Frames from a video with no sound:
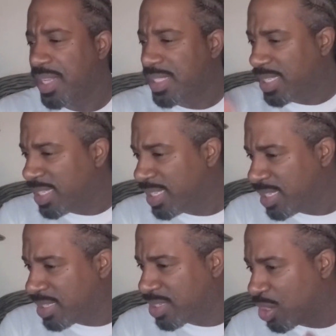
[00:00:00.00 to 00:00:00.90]
This
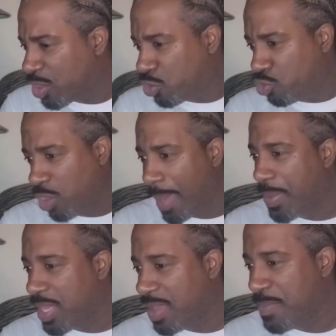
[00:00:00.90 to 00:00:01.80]
is Drop
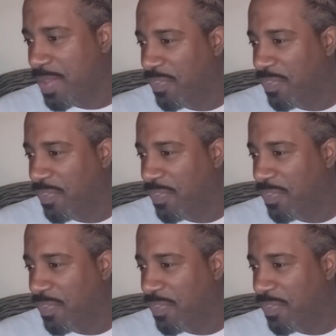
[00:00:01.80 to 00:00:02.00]
and Give Me